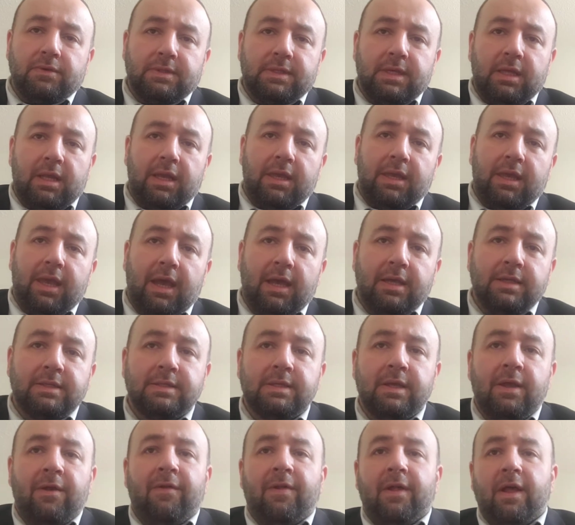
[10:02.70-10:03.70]
sit and
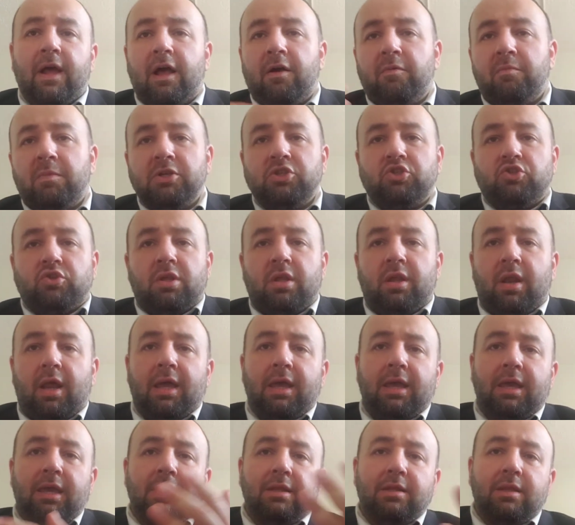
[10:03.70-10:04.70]
guess how much did I
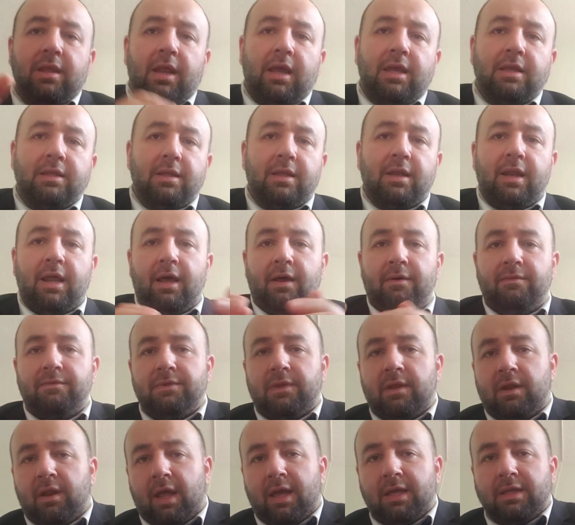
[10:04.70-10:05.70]
eat, did I eat enough,
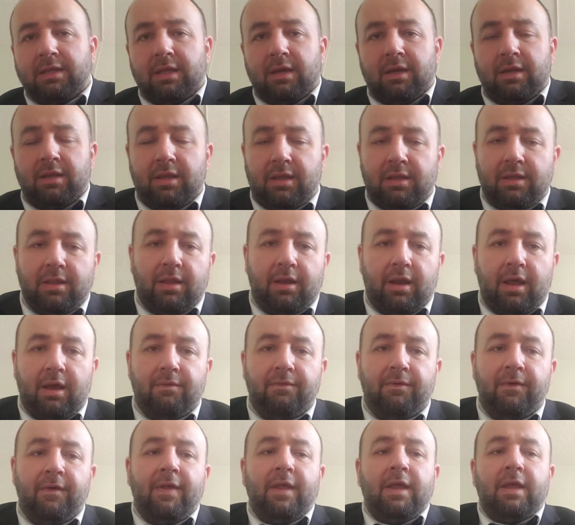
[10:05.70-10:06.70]
didn't eat
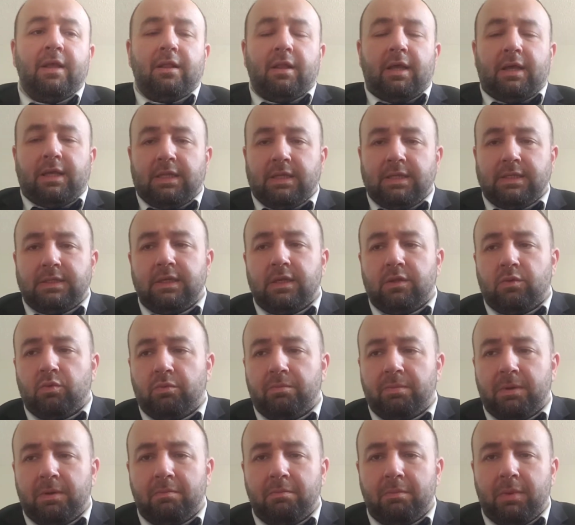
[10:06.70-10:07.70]
enough. Like this, it will
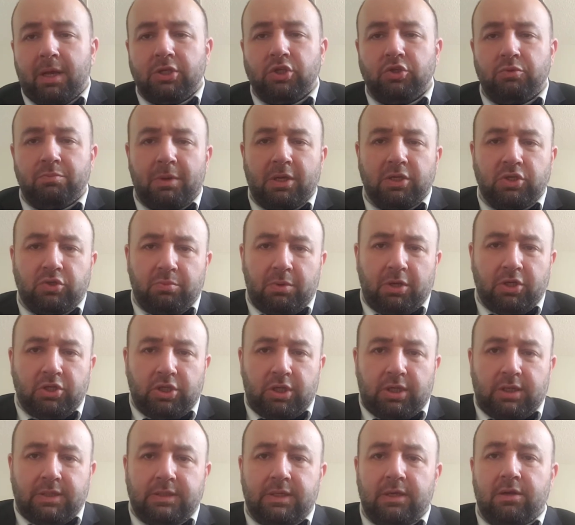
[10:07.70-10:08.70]
be much
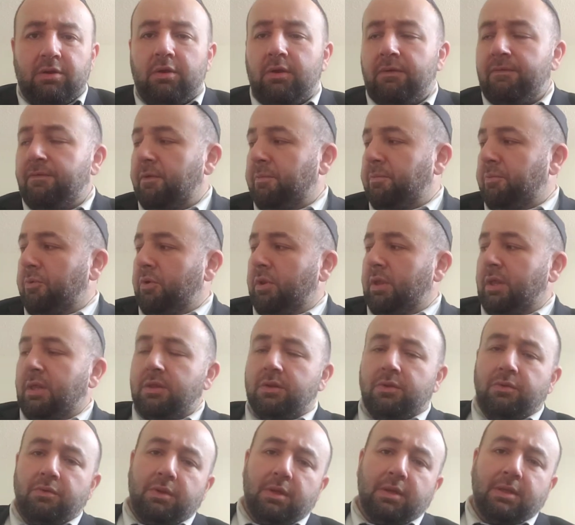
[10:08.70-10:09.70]
easier if you put
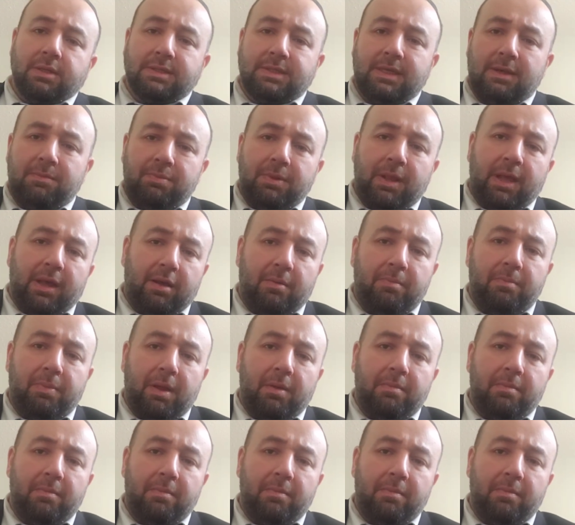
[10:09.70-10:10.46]
into the Ziploc